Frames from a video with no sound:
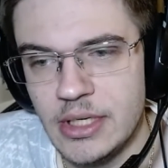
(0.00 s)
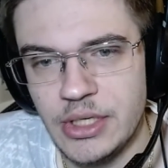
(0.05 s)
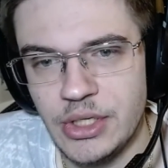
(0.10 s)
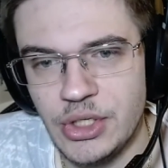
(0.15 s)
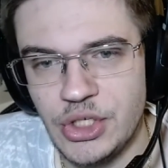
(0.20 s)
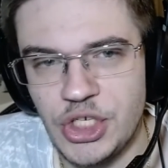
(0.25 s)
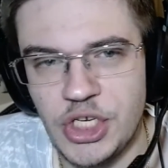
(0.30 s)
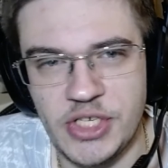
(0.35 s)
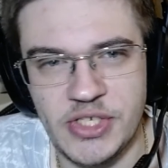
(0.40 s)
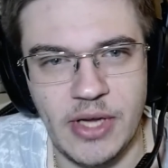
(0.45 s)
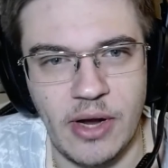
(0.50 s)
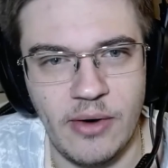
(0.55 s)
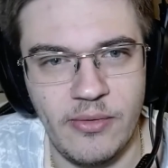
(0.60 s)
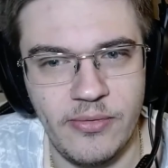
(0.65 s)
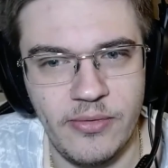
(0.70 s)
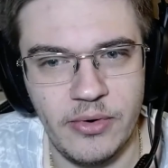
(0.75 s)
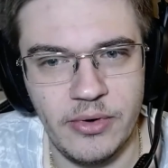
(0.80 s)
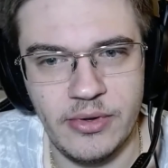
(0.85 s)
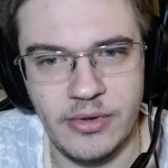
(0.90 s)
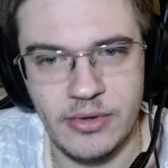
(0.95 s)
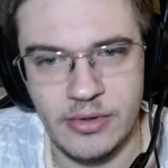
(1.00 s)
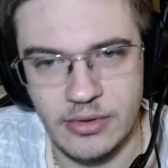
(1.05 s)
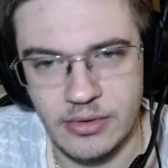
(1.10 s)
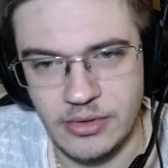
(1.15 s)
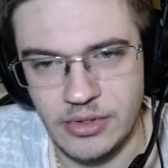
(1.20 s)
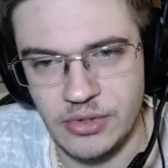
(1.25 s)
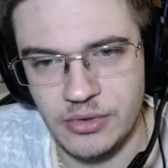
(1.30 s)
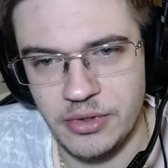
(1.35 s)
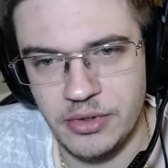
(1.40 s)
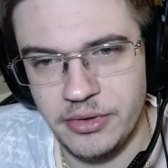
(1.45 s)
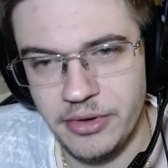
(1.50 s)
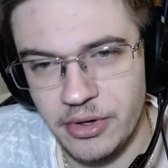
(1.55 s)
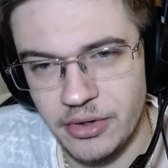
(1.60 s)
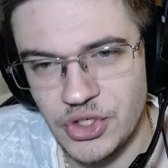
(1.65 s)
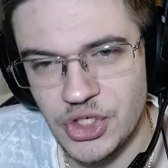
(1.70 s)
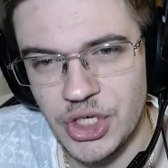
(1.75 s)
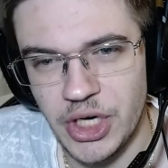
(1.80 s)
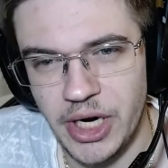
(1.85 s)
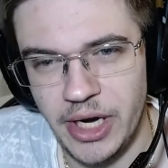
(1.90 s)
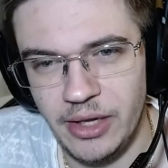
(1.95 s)
she suffered during her
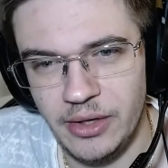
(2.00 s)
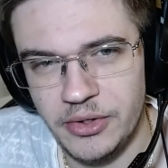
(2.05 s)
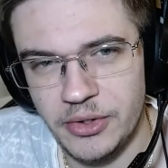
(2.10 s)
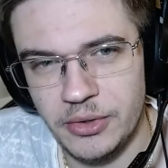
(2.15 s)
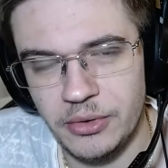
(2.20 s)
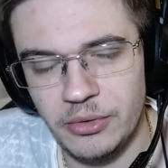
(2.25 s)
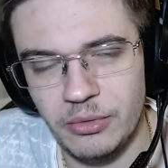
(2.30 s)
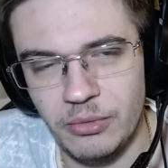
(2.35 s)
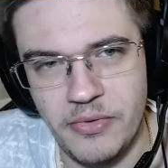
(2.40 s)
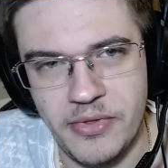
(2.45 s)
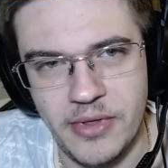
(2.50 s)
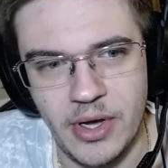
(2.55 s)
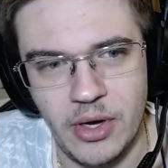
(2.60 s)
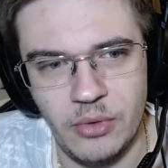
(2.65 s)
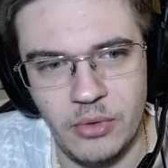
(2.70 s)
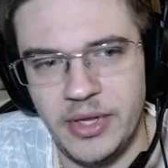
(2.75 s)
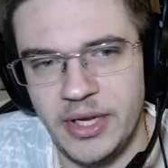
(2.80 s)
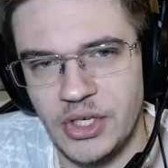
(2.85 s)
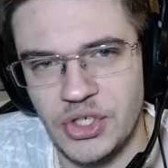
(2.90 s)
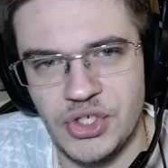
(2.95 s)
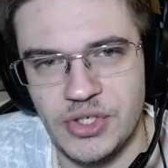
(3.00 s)
childhood without